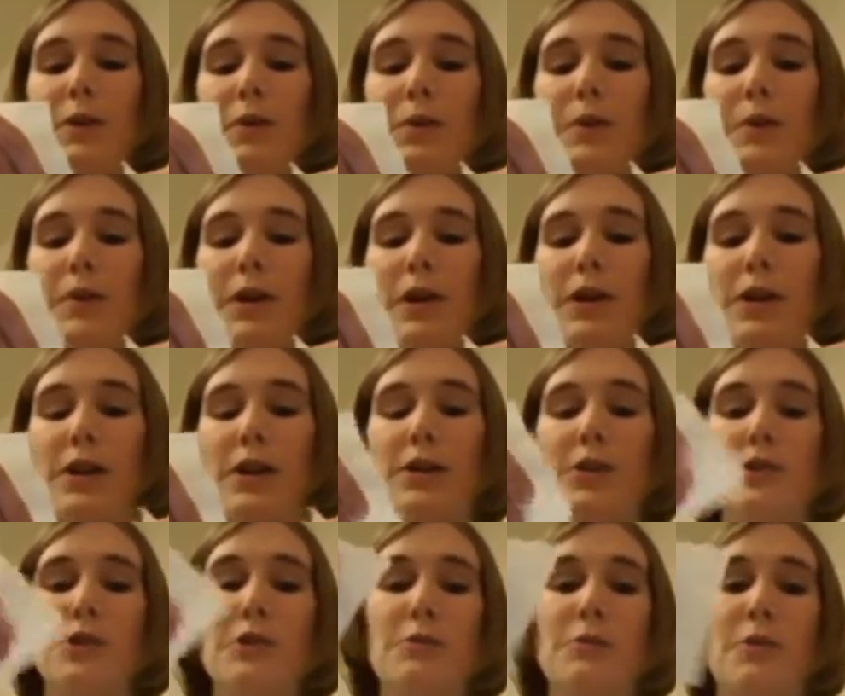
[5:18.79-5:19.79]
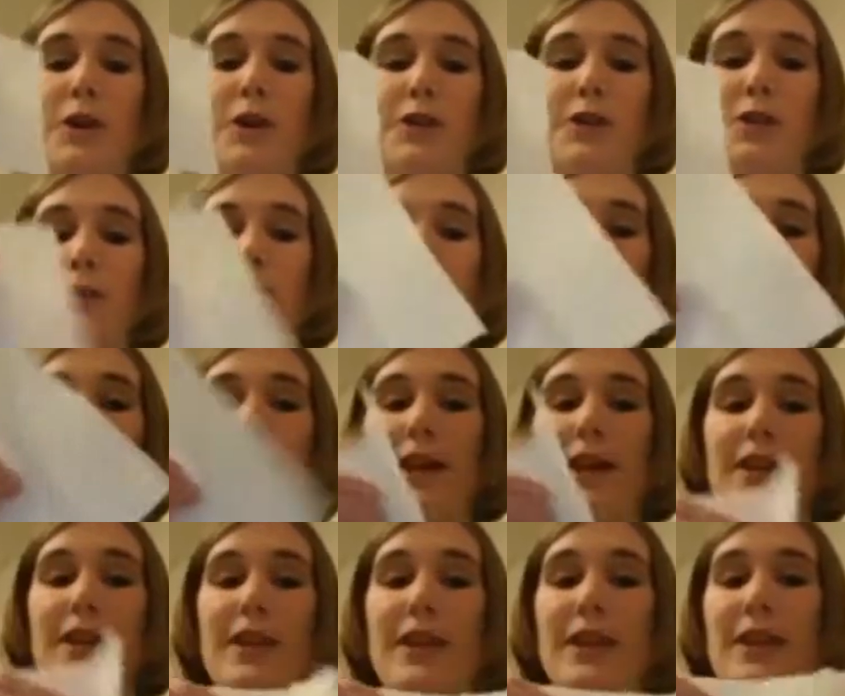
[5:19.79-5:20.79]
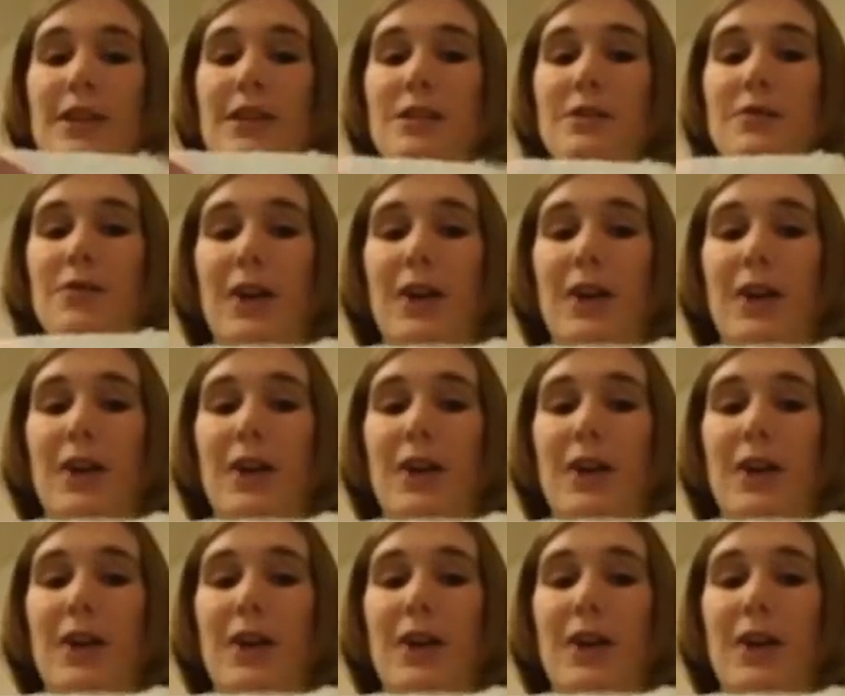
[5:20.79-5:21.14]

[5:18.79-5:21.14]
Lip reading: what could you multiply this